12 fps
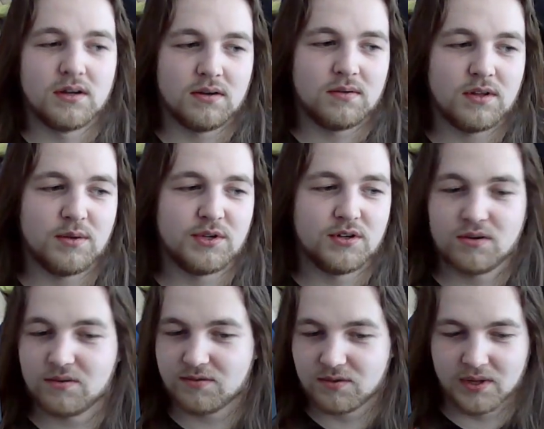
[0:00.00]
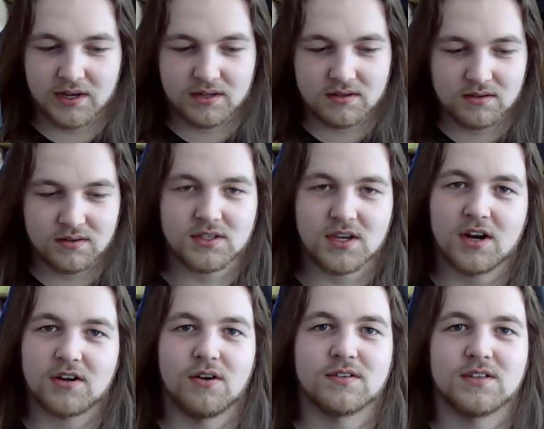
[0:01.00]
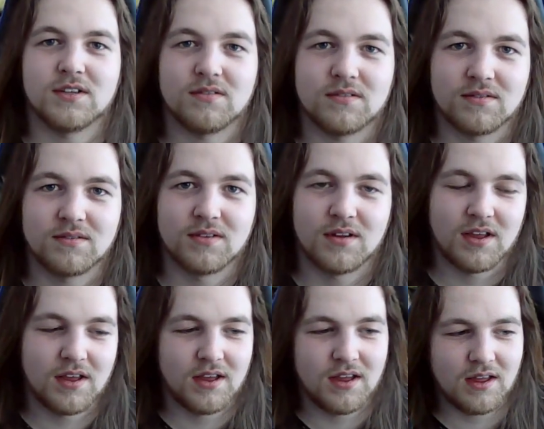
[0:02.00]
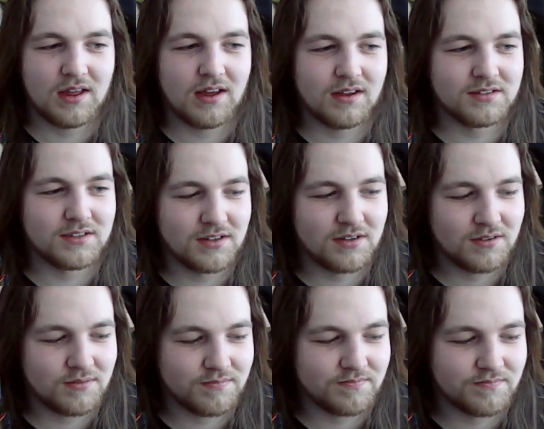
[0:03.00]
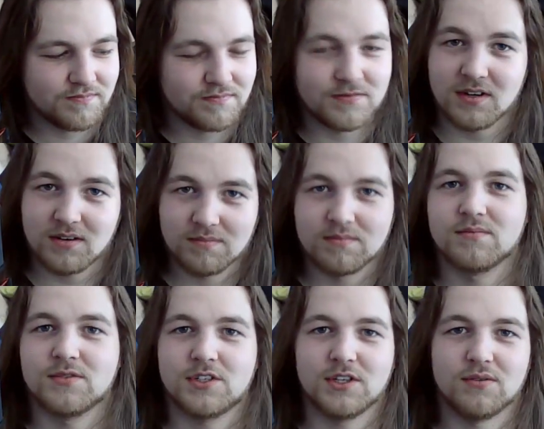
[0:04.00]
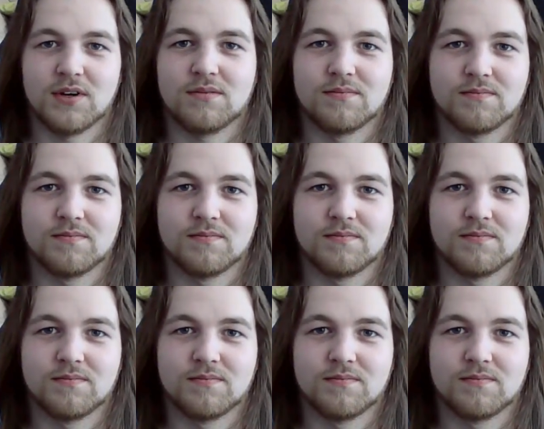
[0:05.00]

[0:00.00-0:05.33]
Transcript: Let me know if you like this kind of content, and yeah, see you around.